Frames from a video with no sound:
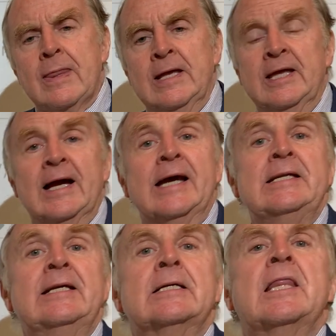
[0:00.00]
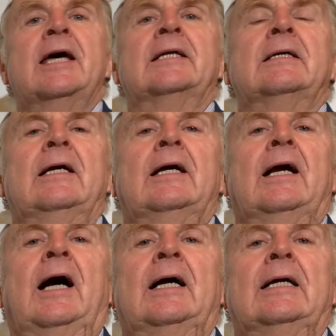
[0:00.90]
The idea that
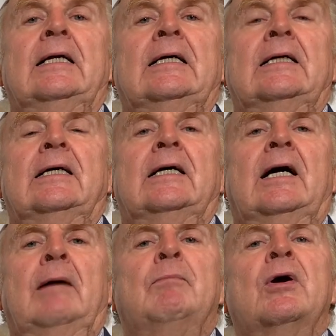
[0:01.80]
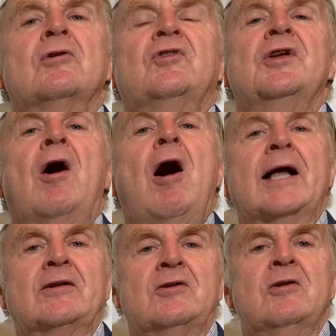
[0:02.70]
a person
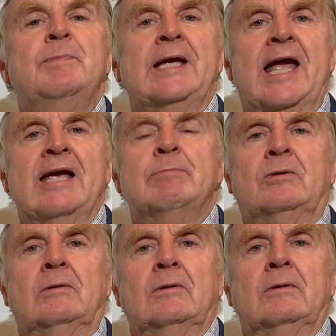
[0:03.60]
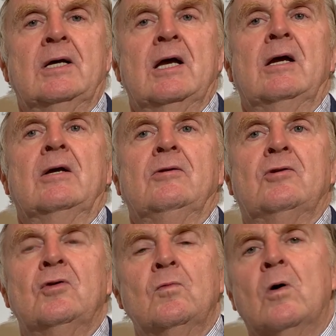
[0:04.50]
ought to be able
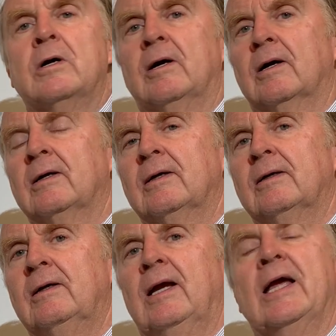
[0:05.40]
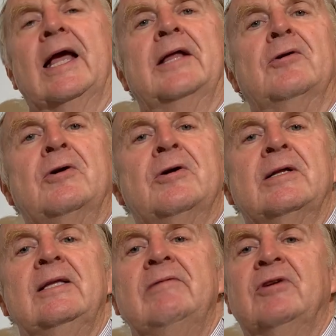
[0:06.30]
to work and earn a
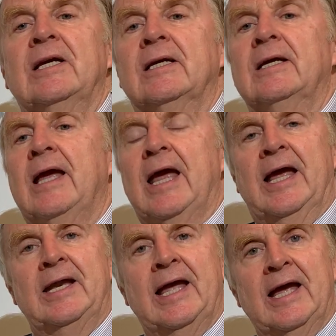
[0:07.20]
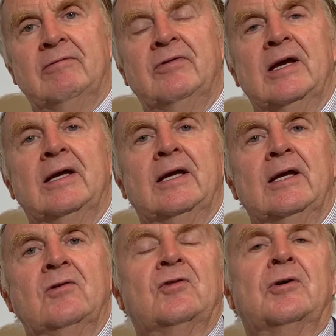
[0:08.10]
living and have
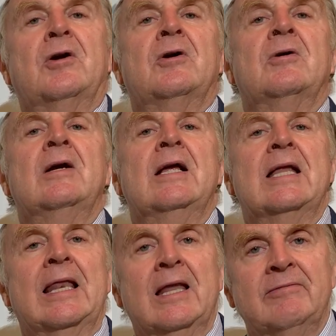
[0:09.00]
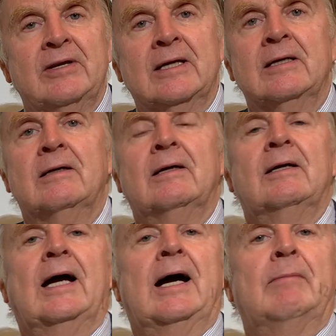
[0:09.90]
his or her living
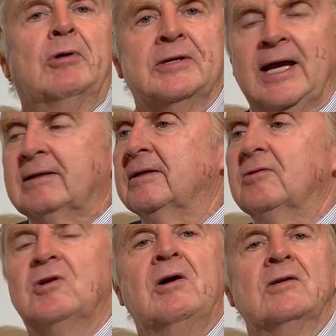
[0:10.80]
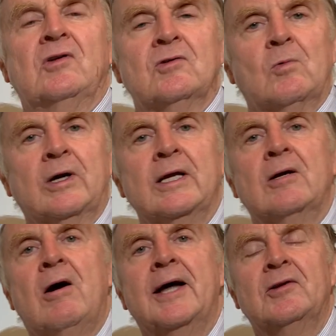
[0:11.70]
protected as long as he's working
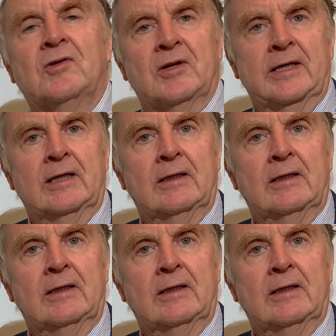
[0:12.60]
honestly.